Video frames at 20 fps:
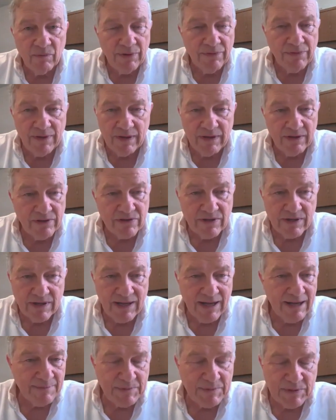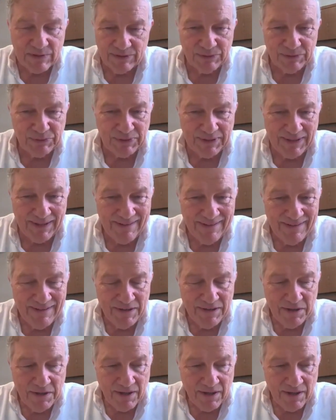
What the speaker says: we think is an absolutely